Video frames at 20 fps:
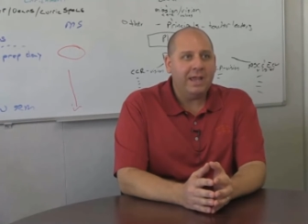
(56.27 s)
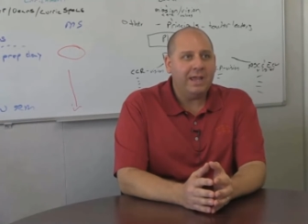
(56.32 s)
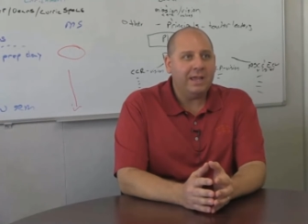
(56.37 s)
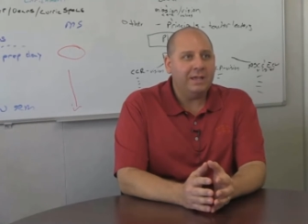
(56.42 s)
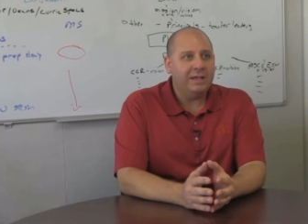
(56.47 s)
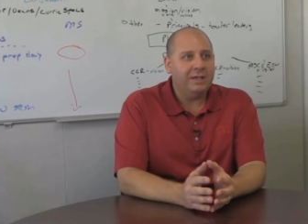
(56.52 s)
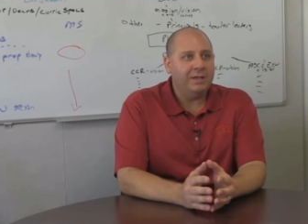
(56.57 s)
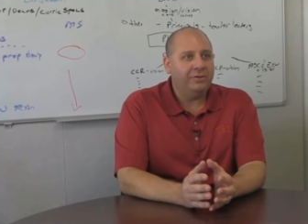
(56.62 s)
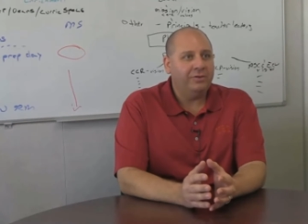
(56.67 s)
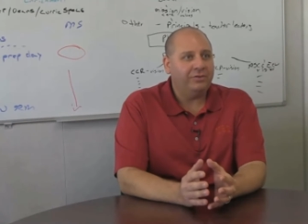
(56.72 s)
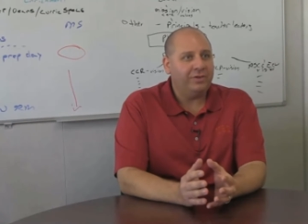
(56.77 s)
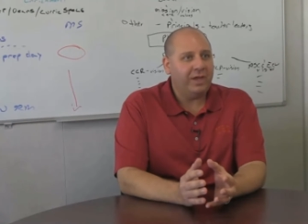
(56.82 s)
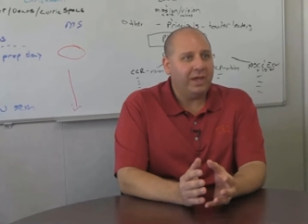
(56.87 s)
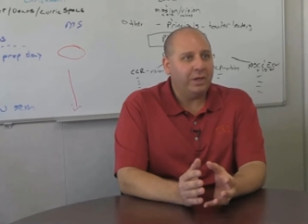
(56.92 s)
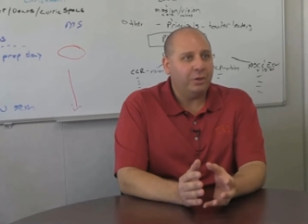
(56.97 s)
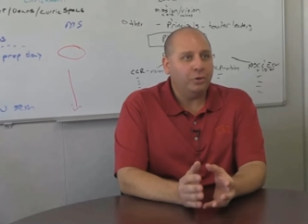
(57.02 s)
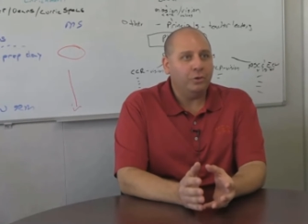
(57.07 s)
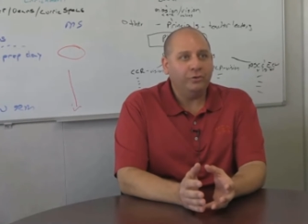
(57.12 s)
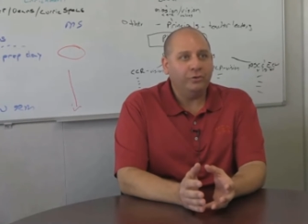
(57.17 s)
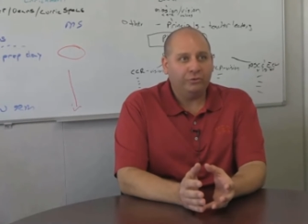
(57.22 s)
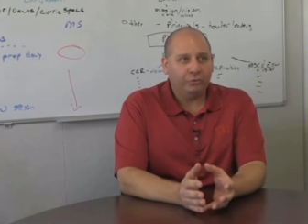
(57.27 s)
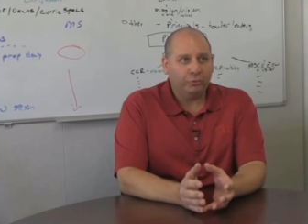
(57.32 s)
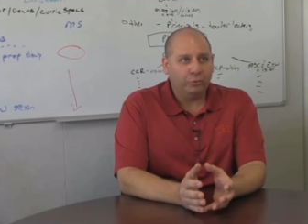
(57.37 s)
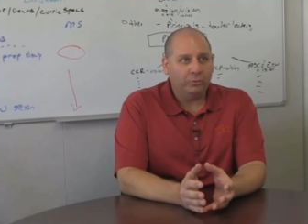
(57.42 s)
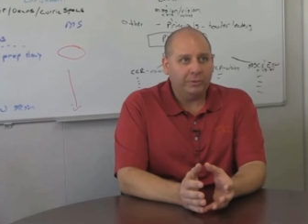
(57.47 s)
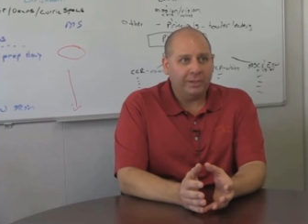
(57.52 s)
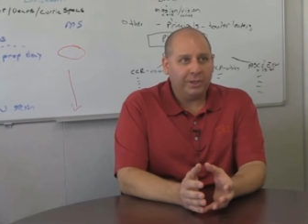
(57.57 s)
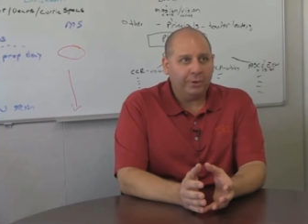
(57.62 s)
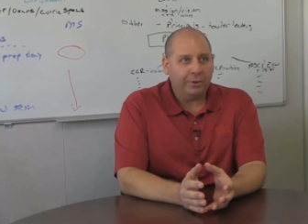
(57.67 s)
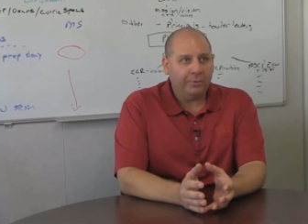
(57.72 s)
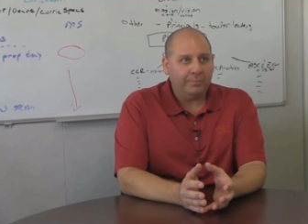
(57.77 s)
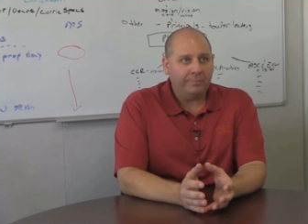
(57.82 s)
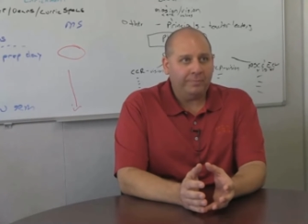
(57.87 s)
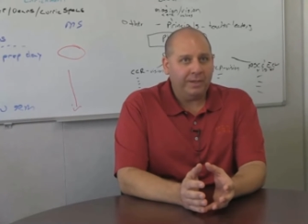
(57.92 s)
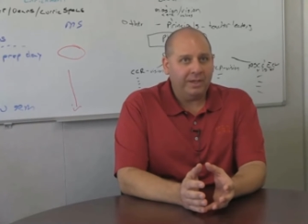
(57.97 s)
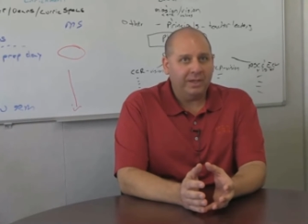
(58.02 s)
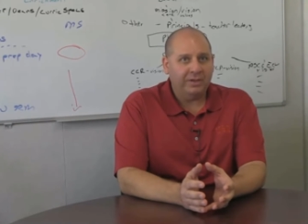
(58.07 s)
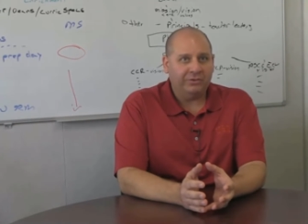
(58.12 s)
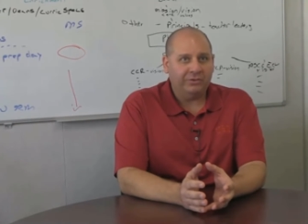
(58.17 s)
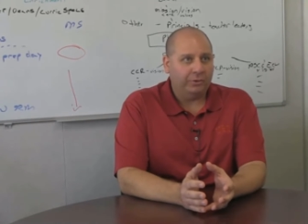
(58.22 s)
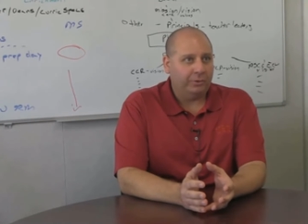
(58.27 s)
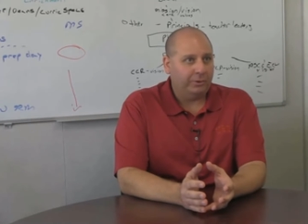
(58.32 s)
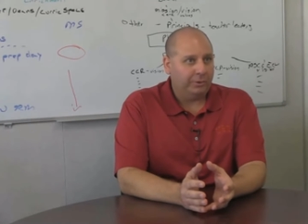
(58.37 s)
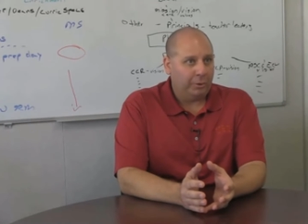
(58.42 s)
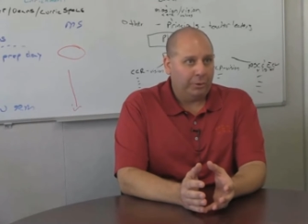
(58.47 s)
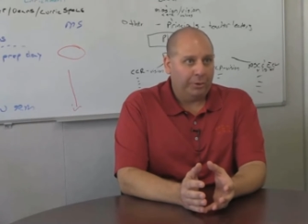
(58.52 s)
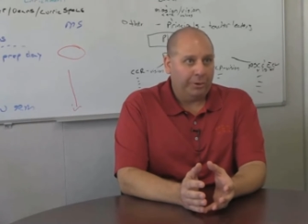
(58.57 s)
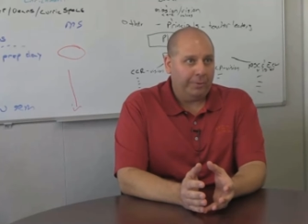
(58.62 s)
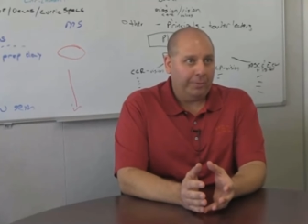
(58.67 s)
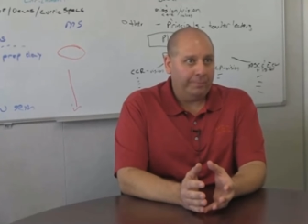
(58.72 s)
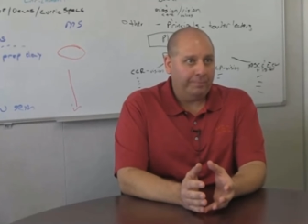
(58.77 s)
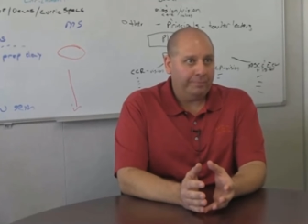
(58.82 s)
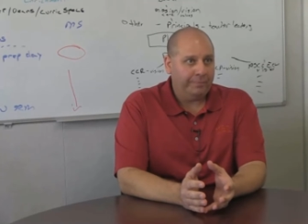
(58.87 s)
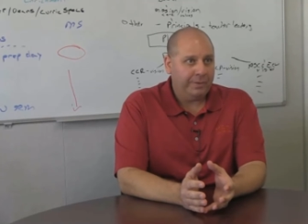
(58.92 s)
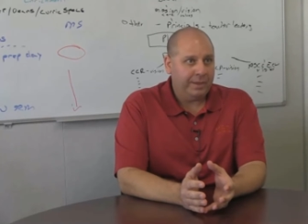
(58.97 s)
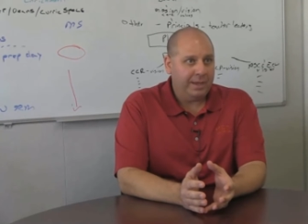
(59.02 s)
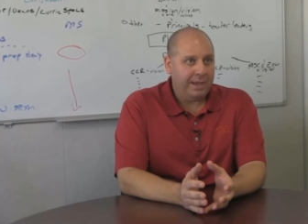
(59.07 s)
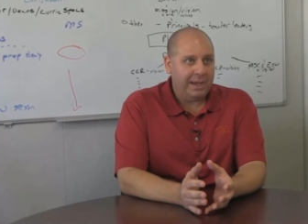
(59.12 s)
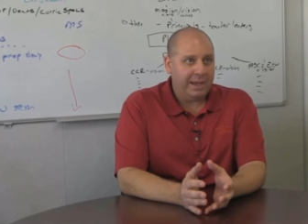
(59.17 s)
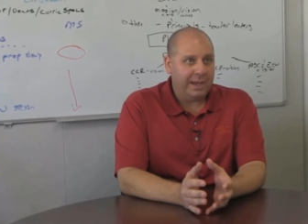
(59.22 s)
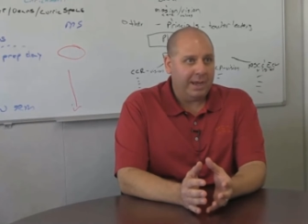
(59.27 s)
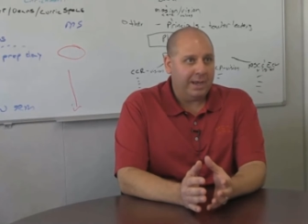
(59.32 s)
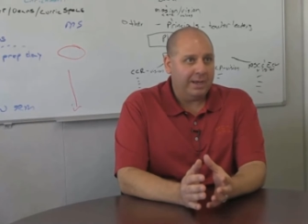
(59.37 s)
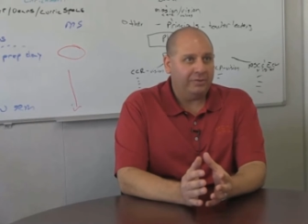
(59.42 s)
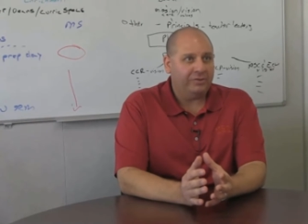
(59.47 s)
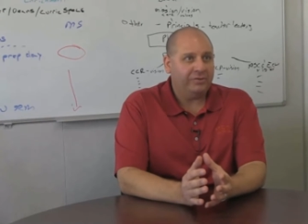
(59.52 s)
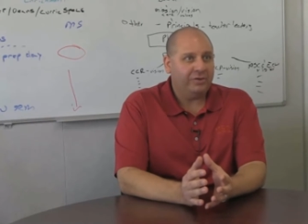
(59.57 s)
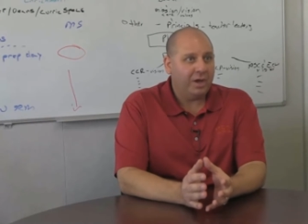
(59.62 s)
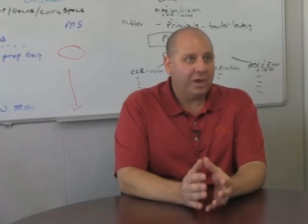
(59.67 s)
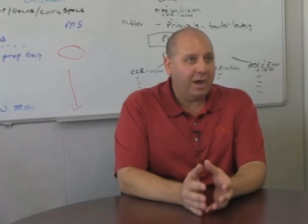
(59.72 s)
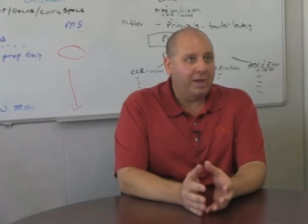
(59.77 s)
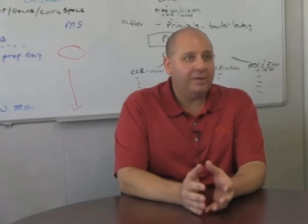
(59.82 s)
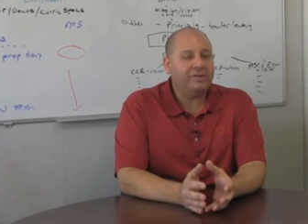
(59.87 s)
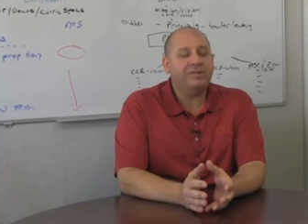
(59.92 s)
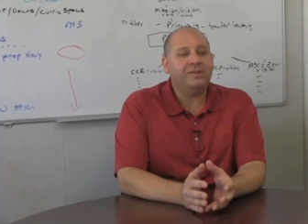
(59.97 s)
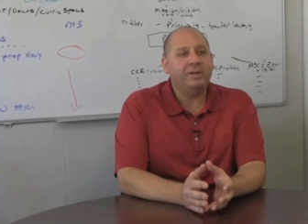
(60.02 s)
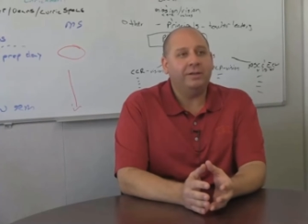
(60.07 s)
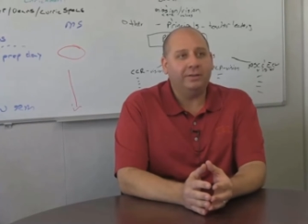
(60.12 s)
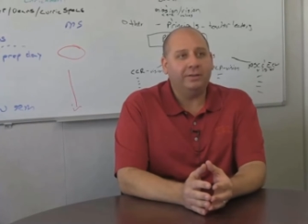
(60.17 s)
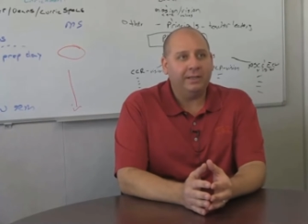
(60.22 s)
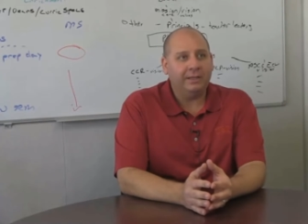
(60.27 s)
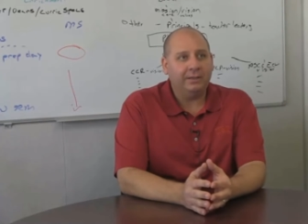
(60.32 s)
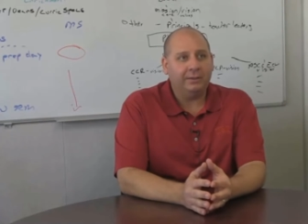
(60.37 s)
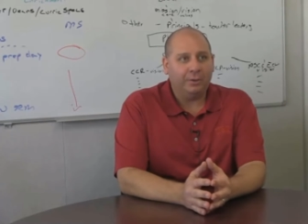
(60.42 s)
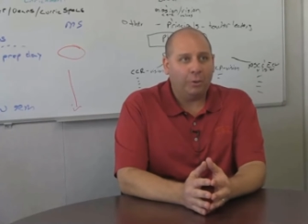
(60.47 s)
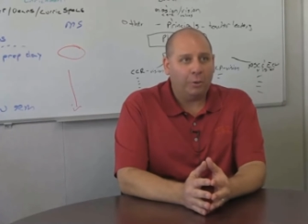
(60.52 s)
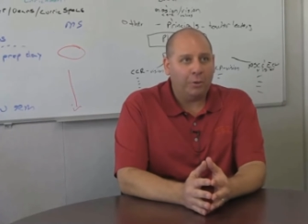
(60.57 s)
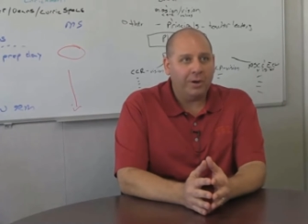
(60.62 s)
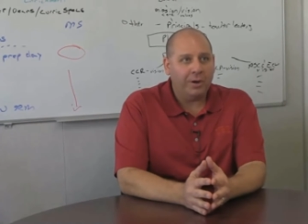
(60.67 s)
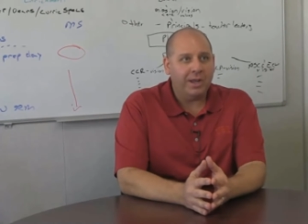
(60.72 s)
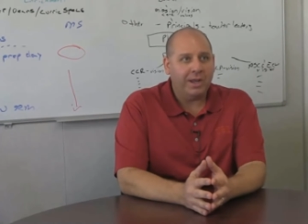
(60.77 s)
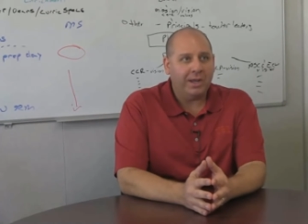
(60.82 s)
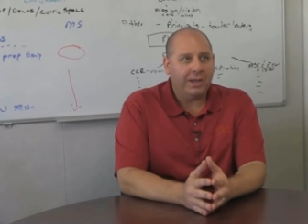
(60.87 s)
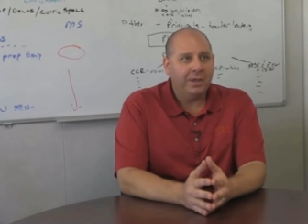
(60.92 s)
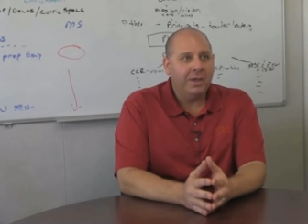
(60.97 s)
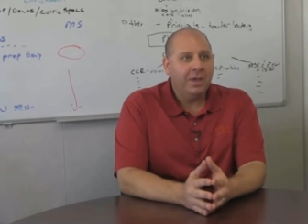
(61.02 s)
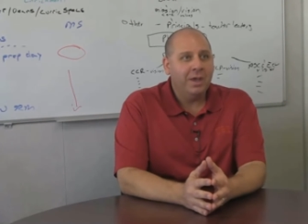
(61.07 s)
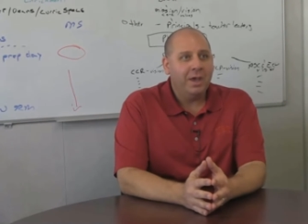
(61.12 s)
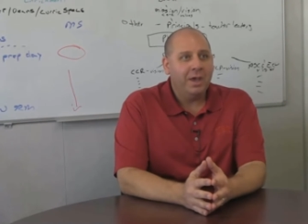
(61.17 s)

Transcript: is a good school leader is a learner and is constantly learning